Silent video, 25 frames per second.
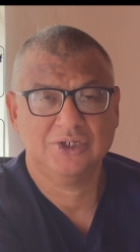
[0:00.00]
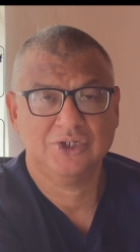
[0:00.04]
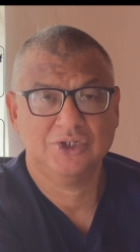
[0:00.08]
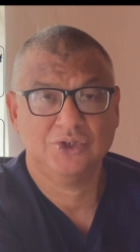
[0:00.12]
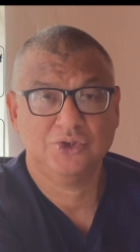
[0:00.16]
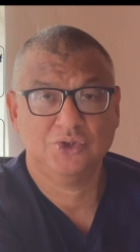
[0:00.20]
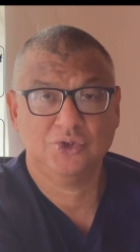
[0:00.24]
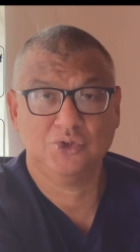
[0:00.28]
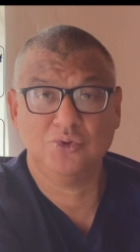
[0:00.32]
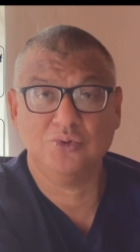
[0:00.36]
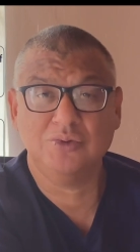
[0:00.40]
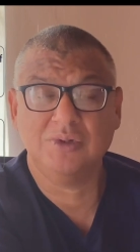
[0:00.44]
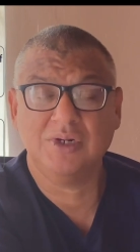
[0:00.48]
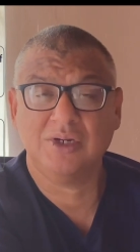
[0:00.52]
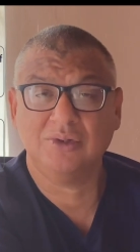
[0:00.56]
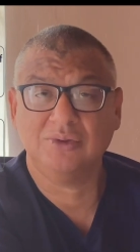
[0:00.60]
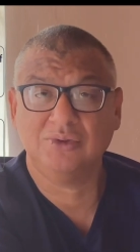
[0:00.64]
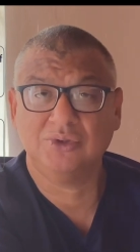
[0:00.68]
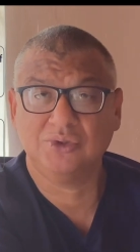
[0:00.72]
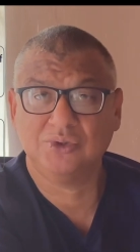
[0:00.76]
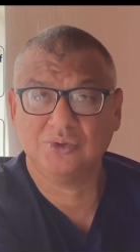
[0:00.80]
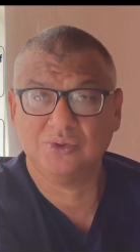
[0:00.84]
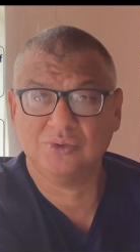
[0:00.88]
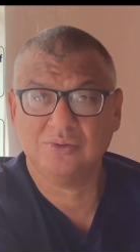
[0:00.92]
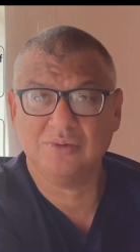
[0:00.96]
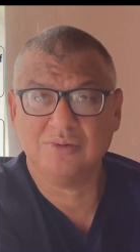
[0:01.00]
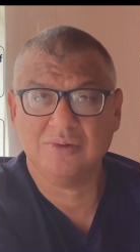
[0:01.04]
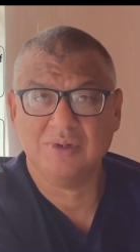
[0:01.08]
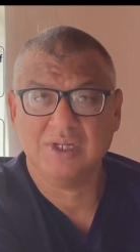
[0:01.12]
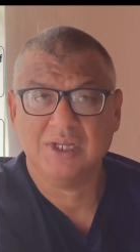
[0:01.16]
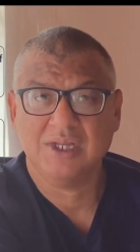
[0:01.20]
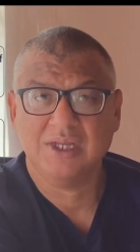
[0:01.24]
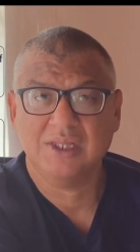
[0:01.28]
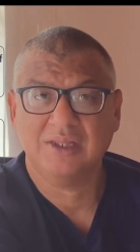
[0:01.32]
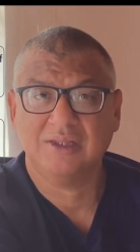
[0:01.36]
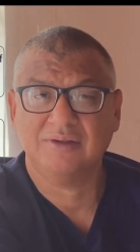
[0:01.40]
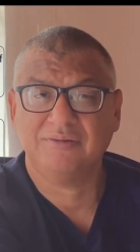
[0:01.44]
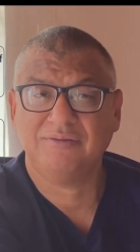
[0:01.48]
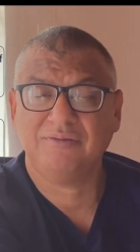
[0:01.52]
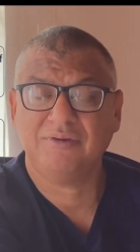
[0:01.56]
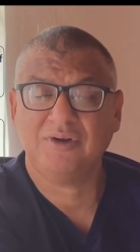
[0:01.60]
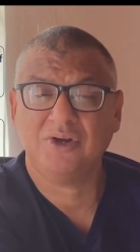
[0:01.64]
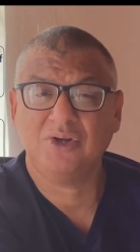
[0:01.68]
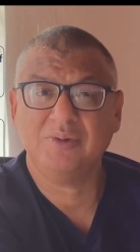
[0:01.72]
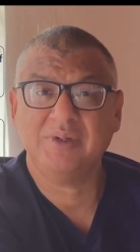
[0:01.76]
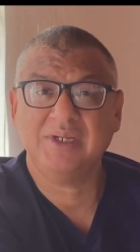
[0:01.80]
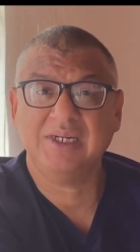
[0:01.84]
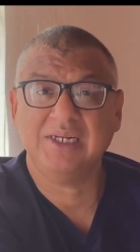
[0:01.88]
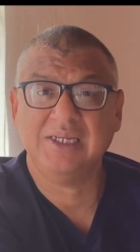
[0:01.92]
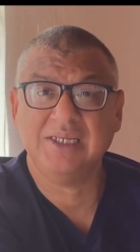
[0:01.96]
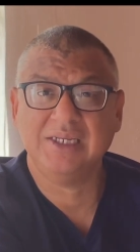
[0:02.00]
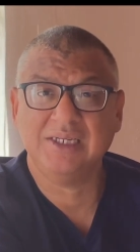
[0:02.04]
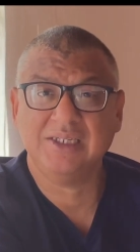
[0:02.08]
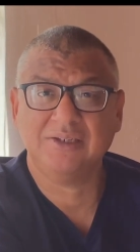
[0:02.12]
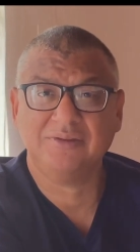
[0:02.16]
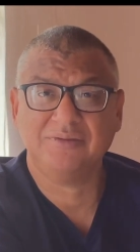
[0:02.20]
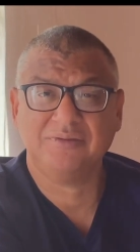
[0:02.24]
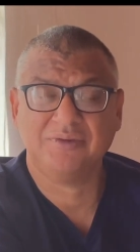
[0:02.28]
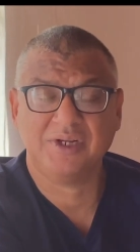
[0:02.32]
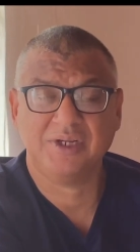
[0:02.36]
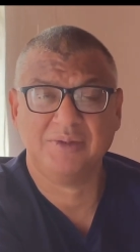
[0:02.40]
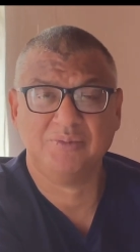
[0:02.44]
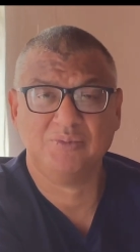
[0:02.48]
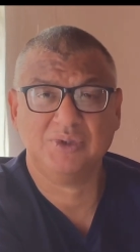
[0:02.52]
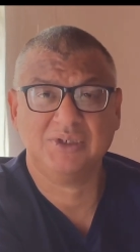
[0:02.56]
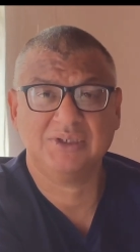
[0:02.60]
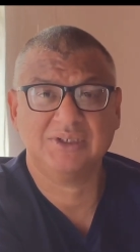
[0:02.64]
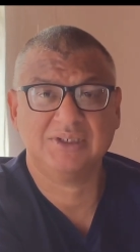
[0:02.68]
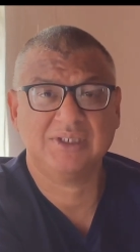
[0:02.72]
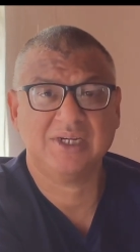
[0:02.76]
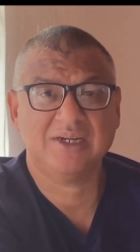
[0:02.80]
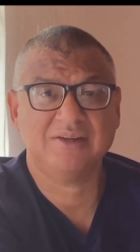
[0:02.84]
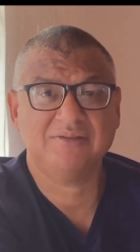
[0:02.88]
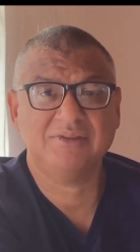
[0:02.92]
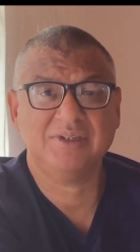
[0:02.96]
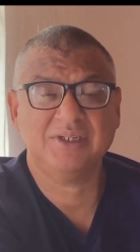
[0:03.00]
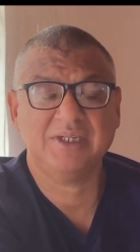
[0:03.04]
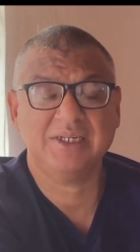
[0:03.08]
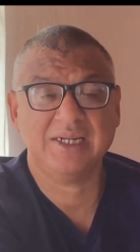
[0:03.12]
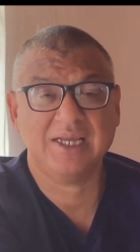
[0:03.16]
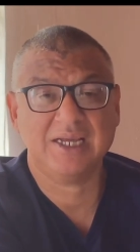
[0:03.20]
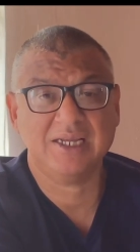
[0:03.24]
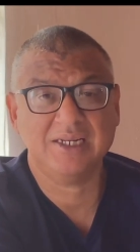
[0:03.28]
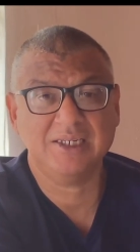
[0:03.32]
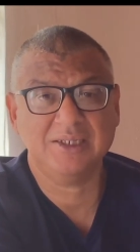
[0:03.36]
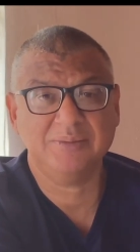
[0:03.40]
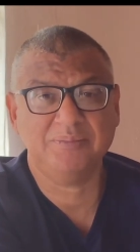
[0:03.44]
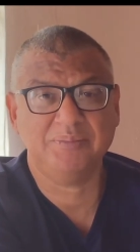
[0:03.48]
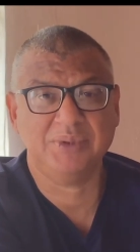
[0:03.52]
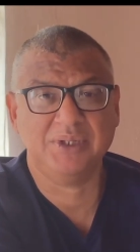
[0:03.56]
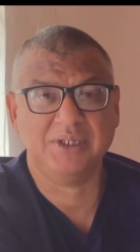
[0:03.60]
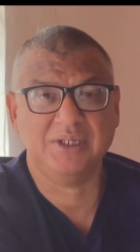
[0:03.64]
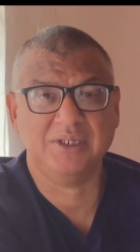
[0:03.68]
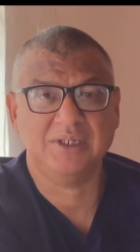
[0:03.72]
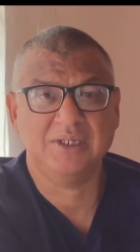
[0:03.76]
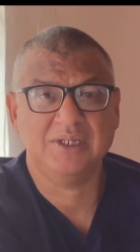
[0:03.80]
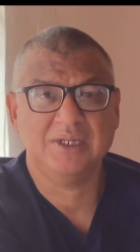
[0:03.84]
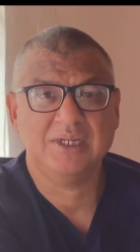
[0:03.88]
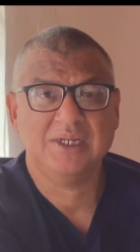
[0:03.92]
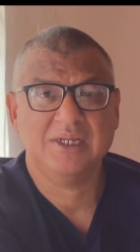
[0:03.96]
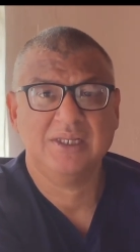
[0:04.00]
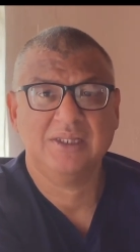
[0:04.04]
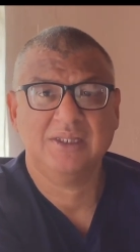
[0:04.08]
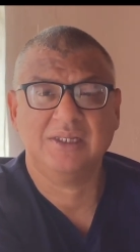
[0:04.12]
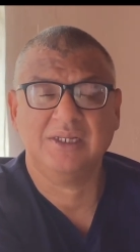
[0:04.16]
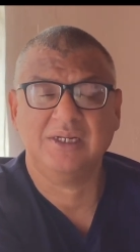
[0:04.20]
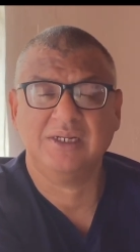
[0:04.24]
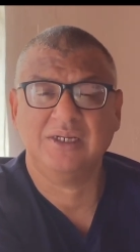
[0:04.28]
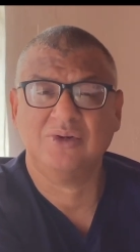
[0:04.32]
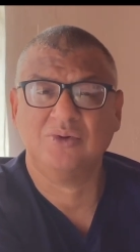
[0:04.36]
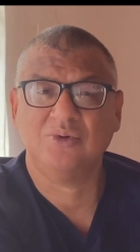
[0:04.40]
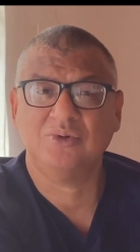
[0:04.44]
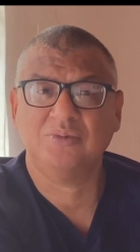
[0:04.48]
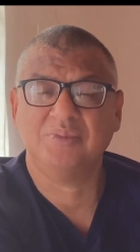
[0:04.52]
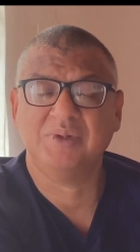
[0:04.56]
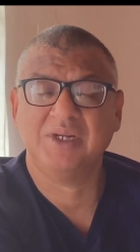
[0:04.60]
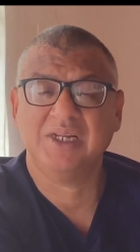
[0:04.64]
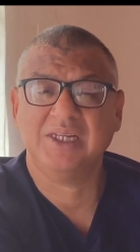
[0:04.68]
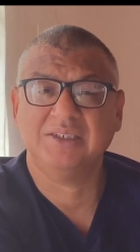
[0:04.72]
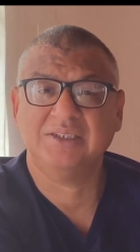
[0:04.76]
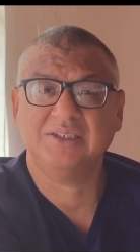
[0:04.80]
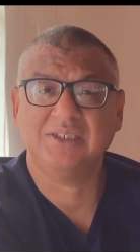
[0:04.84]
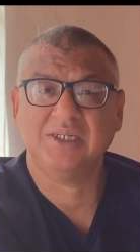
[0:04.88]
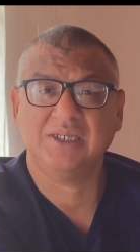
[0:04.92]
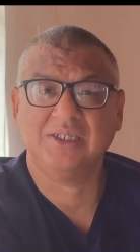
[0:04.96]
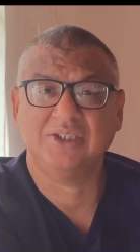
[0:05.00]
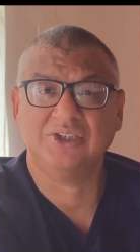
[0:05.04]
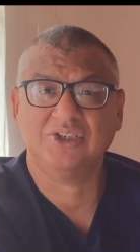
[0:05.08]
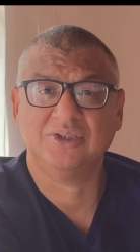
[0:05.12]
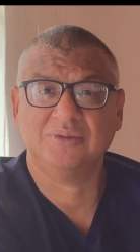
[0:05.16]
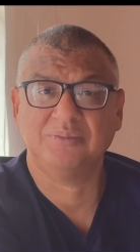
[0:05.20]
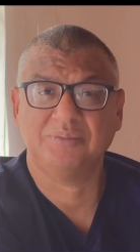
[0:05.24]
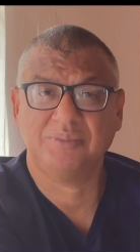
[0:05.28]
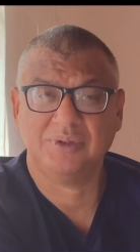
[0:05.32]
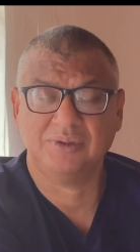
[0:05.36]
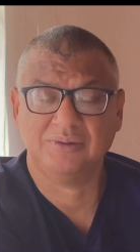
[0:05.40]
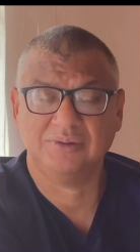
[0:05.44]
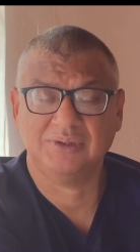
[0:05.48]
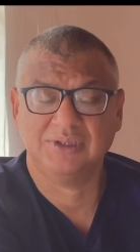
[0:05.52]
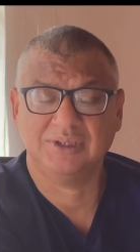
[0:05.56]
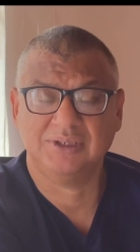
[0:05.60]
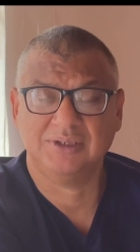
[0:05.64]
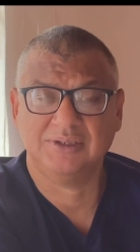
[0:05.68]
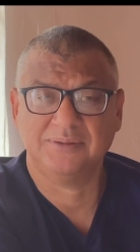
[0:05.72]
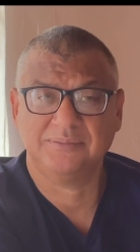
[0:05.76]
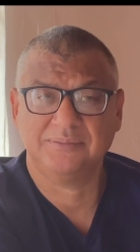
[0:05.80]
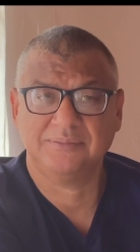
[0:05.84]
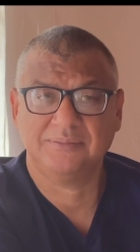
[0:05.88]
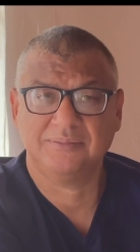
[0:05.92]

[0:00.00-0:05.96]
Do note too, the following legal frameworks cover and underpin the recruitment and selection process.